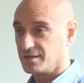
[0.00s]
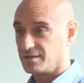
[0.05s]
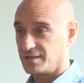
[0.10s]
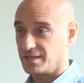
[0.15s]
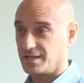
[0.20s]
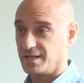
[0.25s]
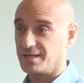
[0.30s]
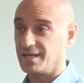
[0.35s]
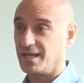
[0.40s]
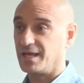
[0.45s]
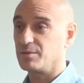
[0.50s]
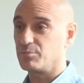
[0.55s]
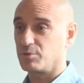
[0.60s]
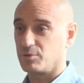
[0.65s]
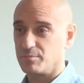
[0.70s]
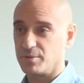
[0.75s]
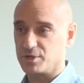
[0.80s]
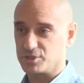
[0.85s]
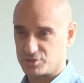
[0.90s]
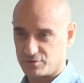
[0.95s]
that enable
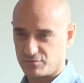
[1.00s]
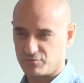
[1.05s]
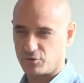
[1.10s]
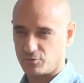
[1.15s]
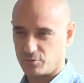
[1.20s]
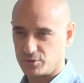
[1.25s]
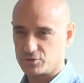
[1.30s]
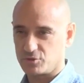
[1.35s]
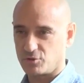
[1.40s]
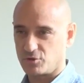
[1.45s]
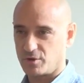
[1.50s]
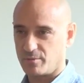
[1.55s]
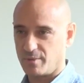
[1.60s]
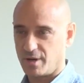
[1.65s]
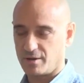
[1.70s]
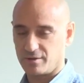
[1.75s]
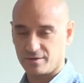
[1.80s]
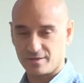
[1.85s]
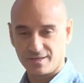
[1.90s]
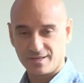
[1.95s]
much of what we talk
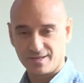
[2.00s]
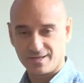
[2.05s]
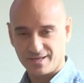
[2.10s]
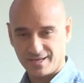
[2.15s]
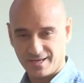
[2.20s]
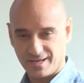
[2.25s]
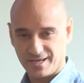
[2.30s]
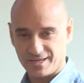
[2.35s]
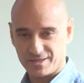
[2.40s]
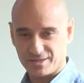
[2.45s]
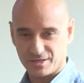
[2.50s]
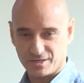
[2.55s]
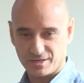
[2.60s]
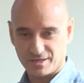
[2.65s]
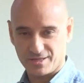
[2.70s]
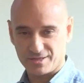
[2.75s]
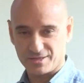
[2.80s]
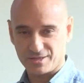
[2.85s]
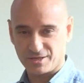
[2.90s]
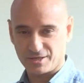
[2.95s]
about in
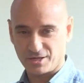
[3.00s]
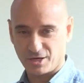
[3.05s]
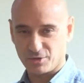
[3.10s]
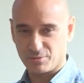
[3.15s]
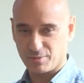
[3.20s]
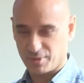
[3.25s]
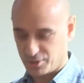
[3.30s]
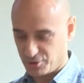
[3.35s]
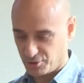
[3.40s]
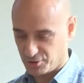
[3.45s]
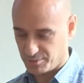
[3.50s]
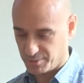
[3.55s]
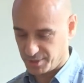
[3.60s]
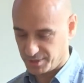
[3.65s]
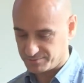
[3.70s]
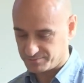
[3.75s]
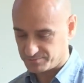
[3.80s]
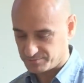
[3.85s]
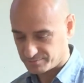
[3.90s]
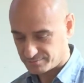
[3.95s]
the global economy.
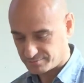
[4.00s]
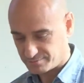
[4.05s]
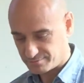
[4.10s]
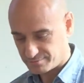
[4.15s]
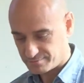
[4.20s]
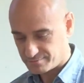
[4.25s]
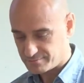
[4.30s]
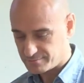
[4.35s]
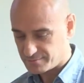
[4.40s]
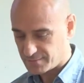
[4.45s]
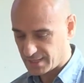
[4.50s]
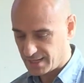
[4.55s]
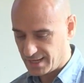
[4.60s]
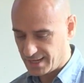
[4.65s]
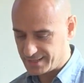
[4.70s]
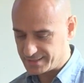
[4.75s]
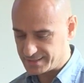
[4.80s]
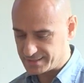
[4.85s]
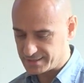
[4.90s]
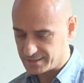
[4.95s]

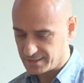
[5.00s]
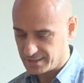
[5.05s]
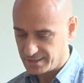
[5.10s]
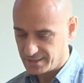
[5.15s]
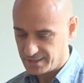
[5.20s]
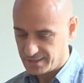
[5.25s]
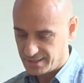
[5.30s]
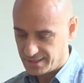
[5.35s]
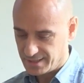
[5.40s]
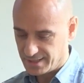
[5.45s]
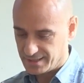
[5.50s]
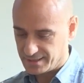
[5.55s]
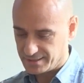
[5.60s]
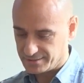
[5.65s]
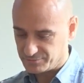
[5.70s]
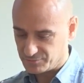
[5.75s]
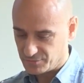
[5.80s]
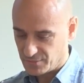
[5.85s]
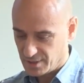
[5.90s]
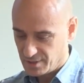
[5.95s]
And
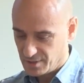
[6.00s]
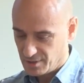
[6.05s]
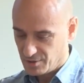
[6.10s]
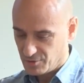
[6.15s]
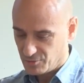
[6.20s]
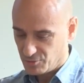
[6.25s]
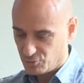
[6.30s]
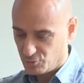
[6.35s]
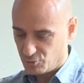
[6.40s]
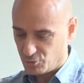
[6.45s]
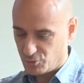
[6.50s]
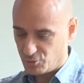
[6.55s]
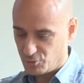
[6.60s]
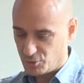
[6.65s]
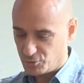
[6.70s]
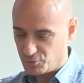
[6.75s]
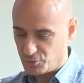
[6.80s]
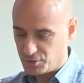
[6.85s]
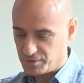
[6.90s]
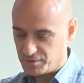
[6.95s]

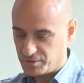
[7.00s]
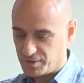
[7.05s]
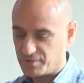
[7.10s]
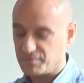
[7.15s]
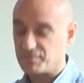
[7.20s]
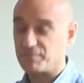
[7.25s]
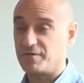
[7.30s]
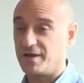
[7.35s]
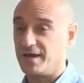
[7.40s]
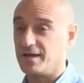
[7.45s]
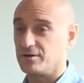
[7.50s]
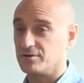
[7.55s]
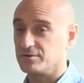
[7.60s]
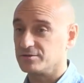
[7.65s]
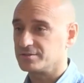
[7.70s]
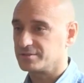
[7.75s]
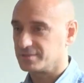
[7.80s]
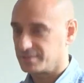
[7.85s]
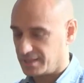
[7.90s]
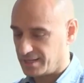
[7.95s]
what we have
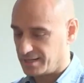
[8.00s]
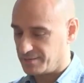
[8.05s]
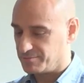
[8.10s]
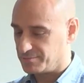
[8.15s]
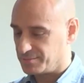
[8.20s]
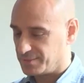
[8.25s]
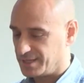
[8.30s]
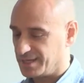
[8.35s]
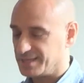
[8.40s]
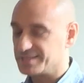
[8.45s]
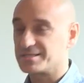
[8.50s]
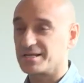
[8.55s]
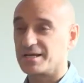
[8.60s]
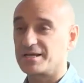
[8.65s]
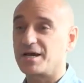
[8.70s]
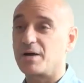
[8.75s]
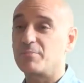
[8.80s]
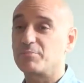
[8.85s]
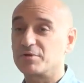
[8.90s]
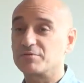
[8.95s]
found is a
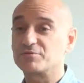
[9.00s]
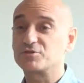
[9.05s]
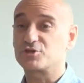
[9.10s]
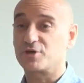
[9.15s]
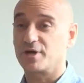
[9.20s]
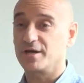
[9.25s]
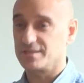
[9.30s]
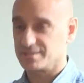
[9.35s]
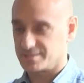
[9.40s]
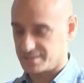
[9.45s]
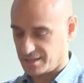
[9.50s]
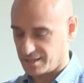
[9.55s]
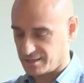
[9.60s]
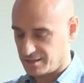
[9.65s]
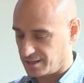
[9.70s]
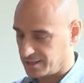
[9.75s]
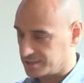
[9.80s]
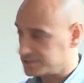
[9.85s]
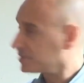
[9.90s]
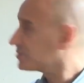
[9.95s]
couple of trends that I'd
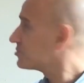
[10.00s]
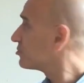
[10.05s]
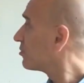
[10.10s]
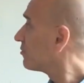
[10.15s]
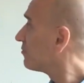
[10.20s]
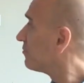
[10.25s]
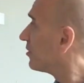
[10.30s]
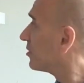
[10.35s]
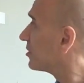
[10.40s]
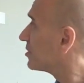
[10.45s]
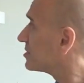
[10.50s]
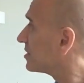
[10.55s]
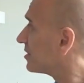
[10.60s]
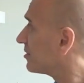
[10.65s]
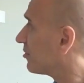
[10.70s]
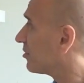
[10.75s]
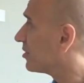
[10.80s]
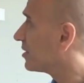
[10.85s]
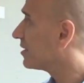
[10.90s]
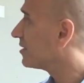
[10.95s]
like to sort of focus in
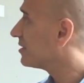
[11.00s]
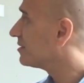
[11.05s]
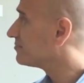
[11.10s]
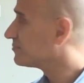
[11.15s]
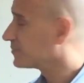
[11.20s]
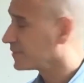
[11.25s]
on here.